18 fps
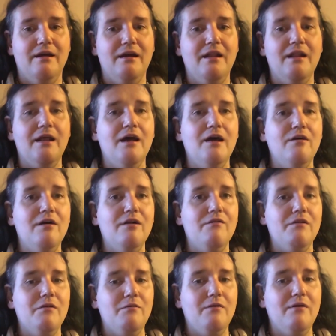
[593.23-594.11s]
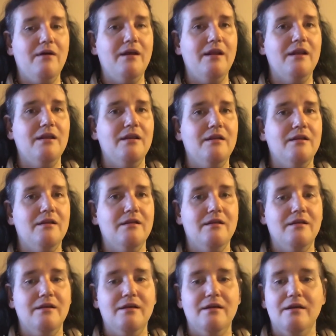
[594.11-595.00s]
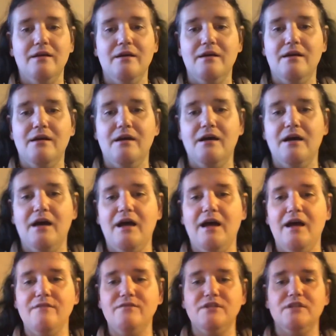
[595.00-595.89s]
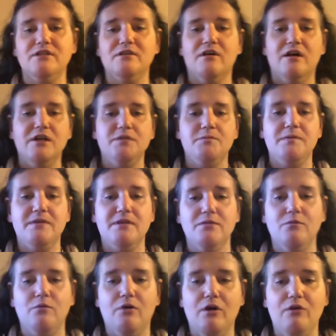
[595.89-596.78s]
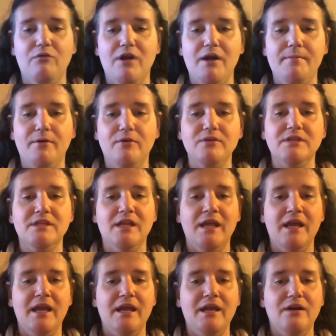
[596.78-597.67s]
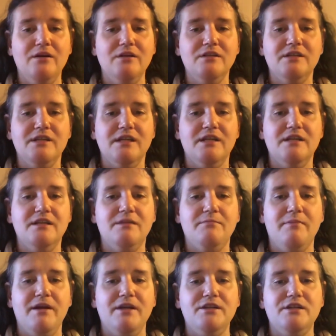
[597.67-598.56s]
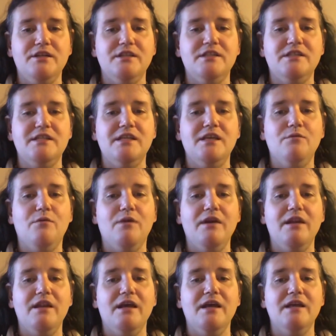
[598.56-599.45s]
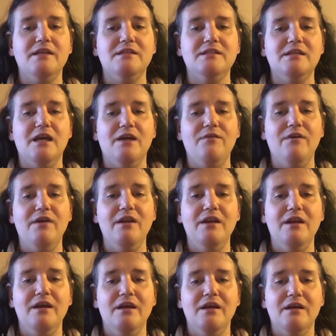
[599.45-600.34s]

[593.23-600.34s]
Hello, everyone. I've just talked with the war rebels and haters in Dimension C197,